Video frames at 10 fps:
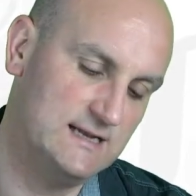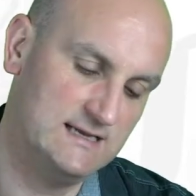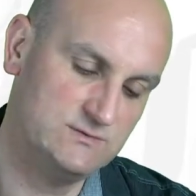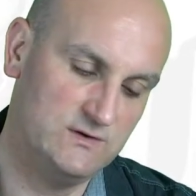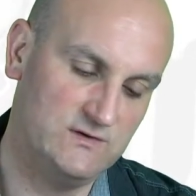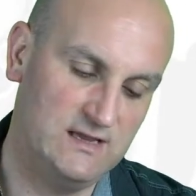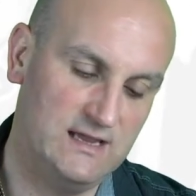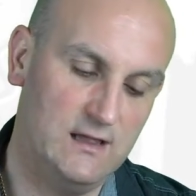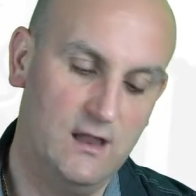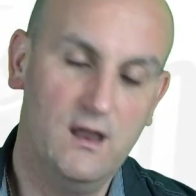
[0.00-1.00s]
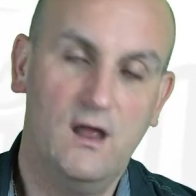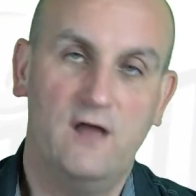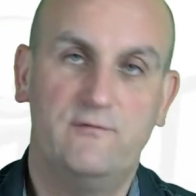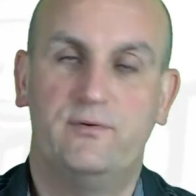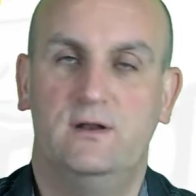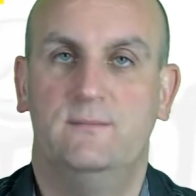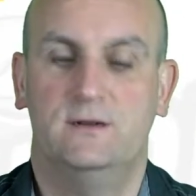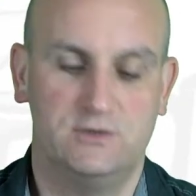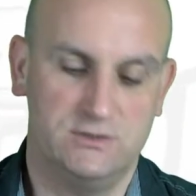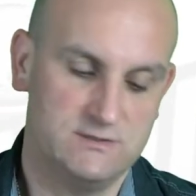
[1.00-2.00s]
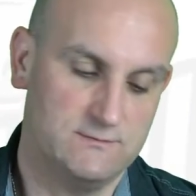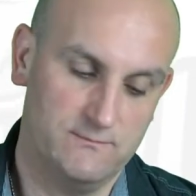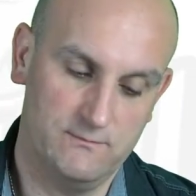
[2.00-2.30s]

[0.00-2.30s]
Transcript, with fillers: And as we see here, I've pretty much just